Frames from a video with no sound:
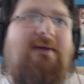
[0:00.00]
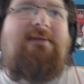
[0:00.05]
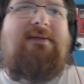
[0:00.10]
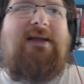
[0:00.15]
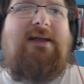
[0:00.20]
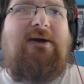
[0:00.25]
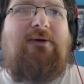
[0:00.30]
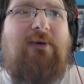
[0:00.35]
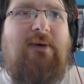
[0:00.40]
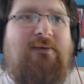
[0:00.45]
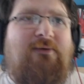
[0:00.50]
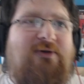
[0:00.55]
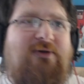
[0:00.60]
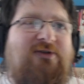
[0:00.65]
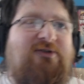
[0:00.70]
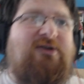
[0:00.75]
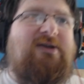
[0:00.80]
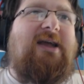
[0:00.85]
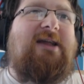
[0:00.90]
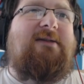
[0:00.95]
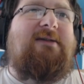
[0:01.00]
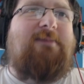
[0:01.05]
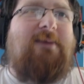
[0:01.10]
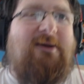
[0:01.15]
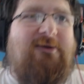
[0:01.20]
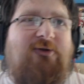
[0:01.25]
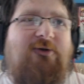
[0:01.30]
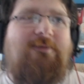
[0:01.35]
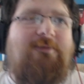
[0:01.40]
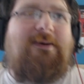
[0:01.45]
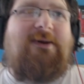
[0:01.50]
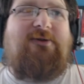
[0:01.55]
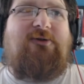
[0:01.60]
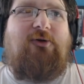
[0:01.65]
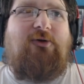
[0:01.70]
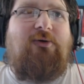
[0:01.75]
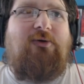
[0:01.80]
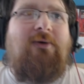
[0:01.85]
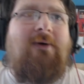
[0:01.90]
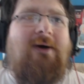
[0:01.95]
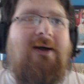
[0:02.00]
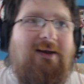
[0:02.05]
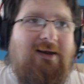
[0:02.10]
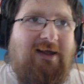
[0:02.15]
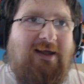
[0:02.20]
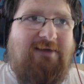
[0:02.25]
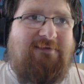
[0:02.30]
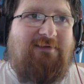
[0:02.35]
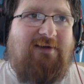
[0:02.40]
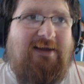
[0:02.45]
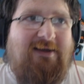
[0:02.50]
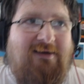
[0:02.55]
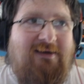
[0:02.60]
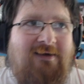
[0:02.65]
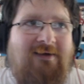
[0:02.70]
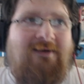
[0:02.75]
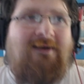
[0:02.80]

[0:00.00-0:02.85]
The equipped creature gets +2/+2, lifelink,